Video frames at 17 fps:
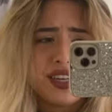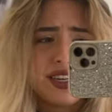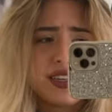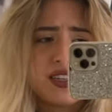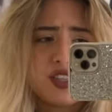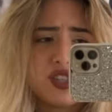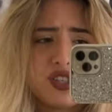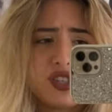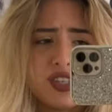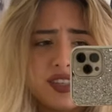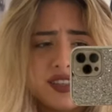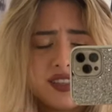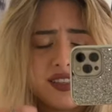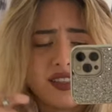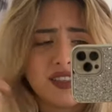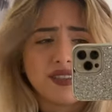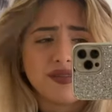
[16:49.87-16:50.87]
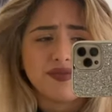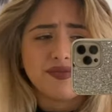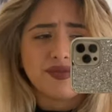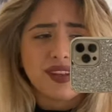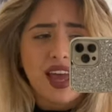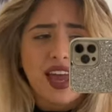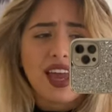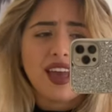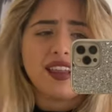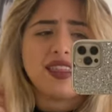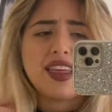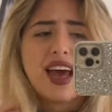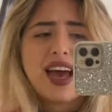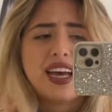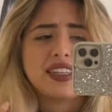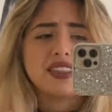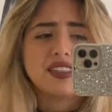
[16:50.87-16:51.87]
It's just, I hate
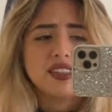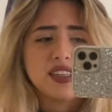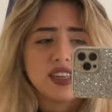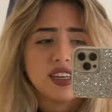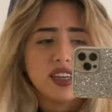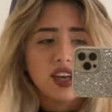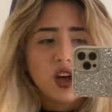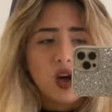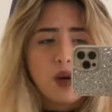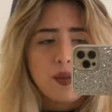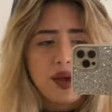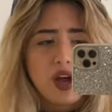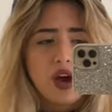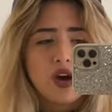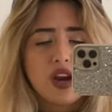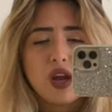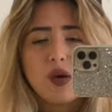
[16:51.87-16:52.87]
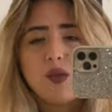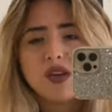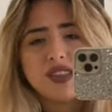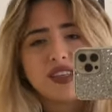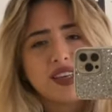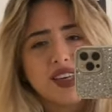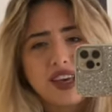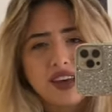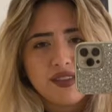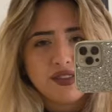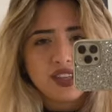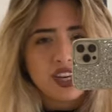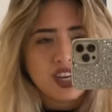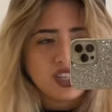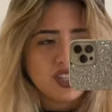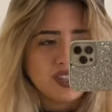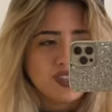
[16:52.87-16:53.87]
that. Oh my god, it was a gift
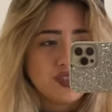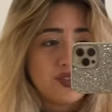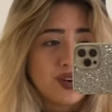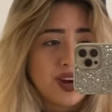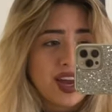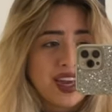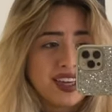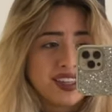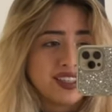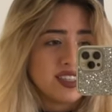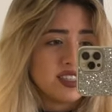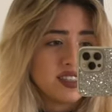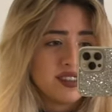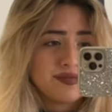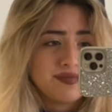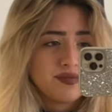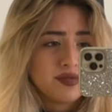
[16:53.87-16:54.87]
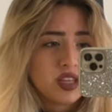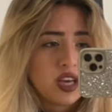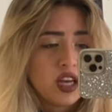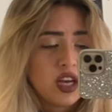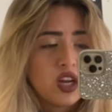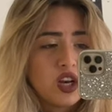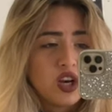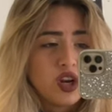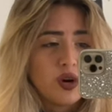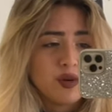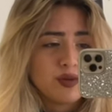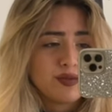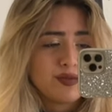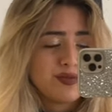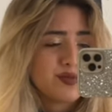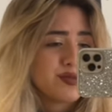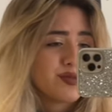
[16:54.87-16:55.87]
and I just tried. And
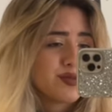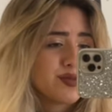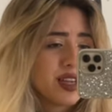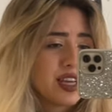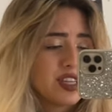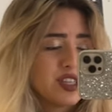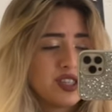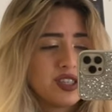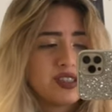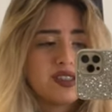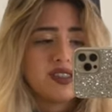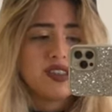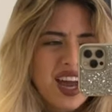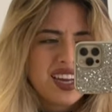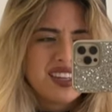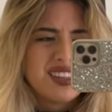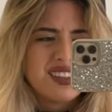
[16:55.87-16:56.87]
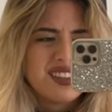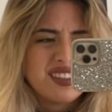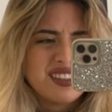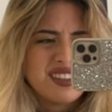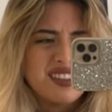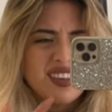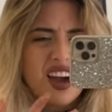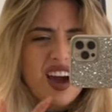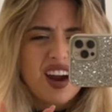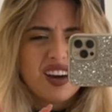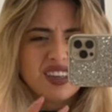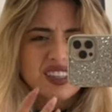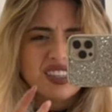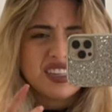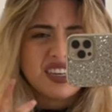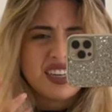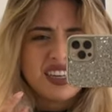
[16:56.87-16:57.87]
no, just light,
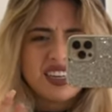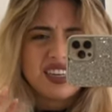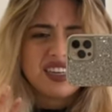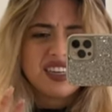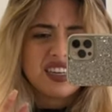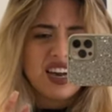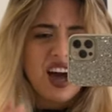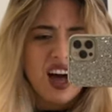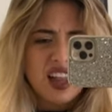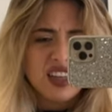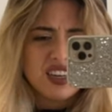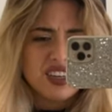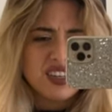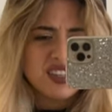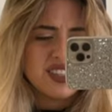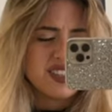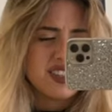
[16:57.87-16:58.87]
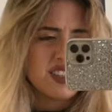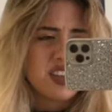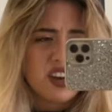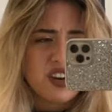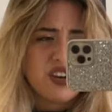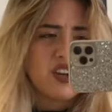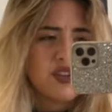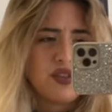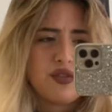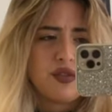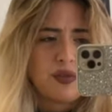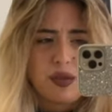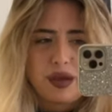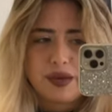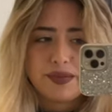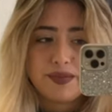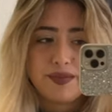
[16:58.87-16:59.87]
dark colors are not for
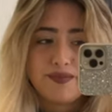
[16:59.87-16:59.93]
me.